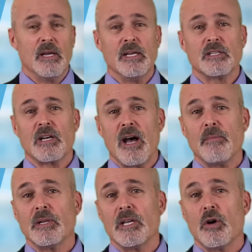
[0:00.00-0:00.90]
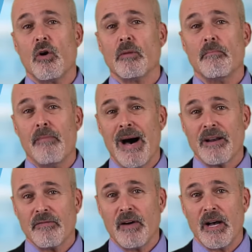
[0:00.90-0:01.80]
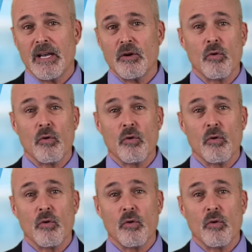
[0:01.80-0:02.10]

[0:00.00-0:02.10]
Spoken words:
It's commonly called modified